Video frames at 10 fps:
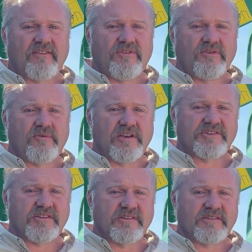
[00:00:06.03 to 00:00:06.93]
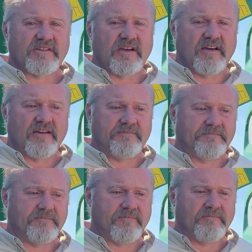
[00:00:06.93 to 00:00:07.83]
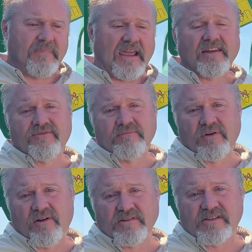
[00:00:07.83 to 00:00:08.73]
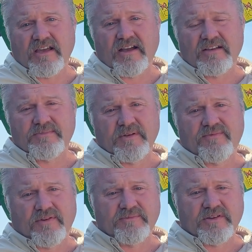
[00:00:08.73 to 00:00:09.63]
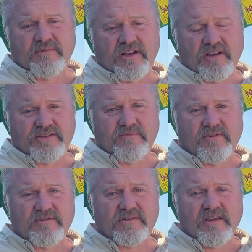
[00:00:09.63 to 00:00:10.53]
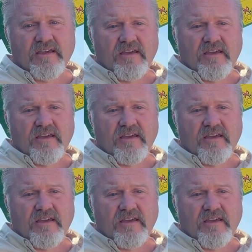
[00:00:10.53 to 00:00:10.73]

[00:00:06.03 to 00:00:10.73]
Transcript: a few questions, mainly from parts guys, but from some customers